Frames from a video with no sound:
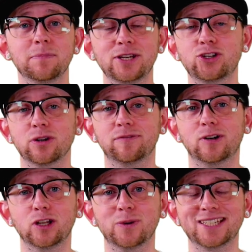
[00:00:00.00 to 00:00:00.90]
be sure to
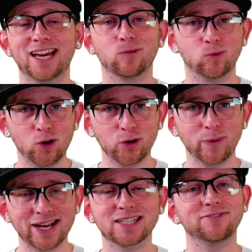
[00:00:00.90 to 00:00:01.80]
follow us at
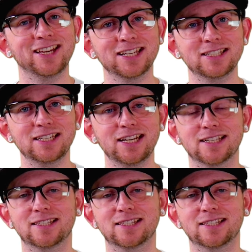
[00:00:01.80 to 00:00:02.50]
RotoX Fantasy.